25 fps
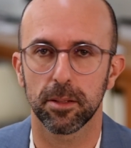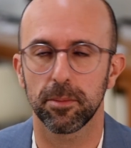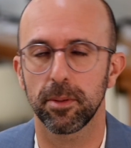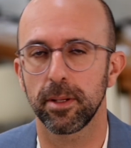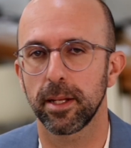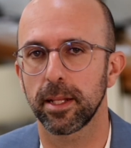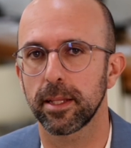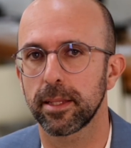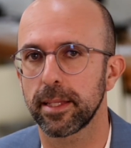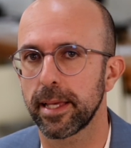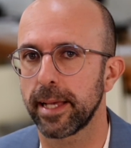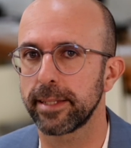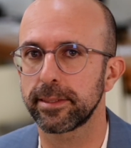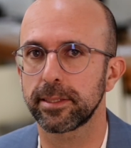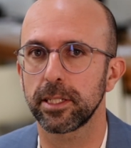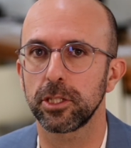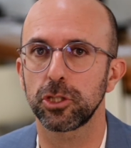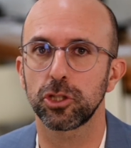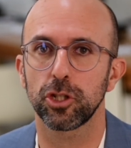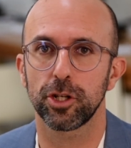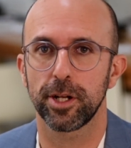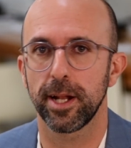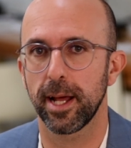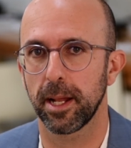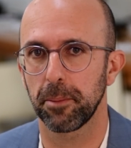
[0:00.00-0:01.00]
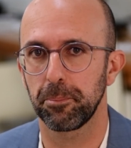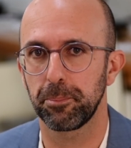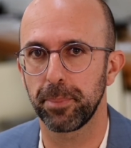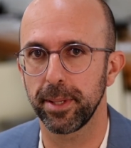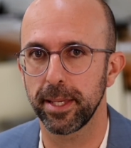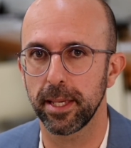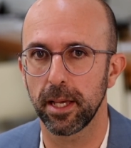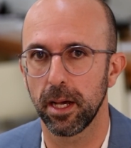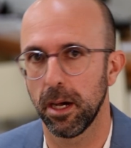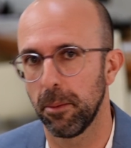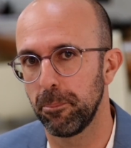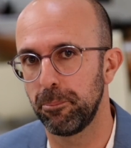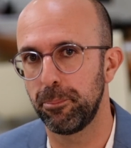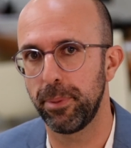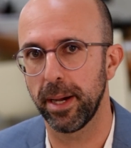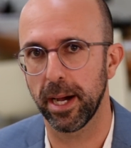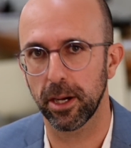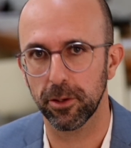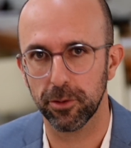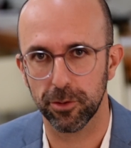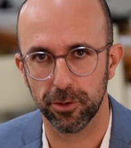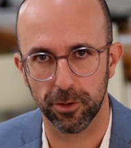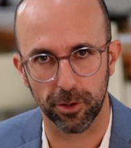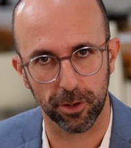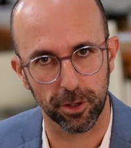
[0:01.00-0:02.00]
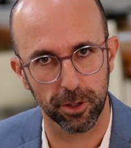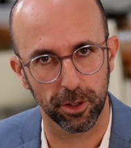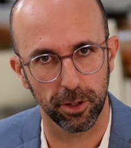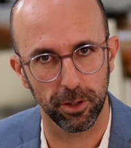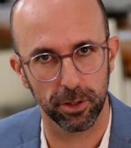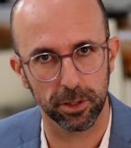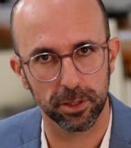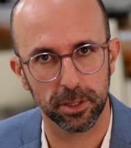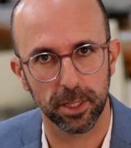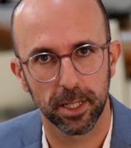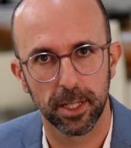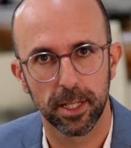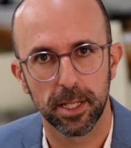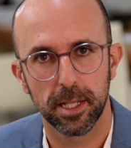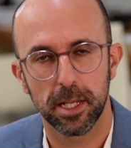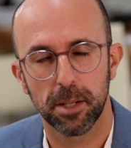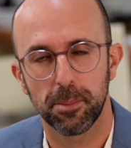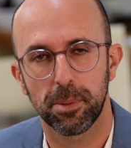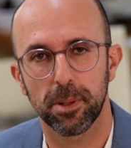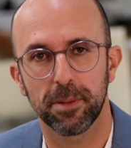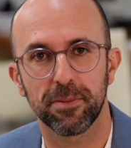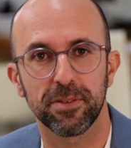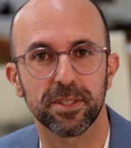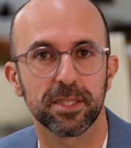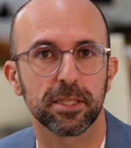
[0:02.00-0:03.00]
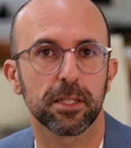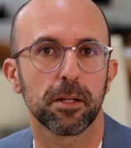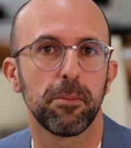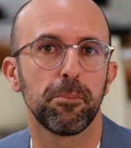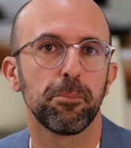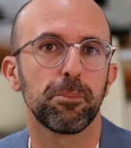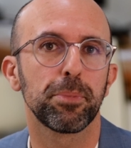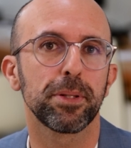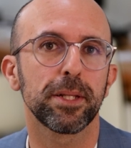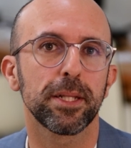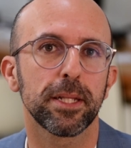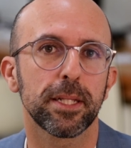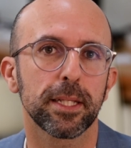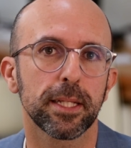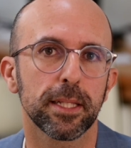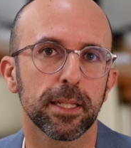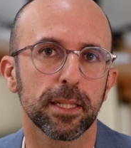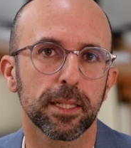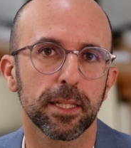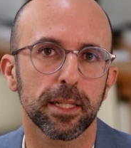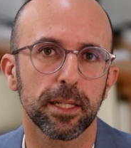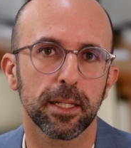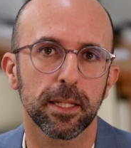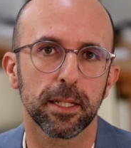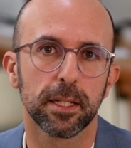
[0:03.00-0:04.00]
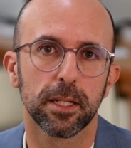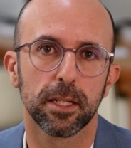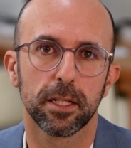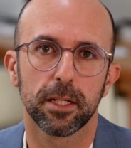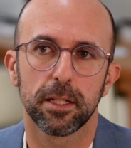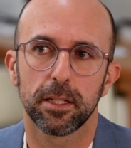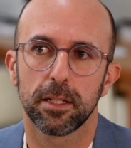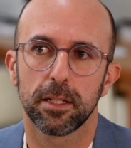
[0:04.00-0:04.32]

Meaning the essay should not be about your goals, but if it's completely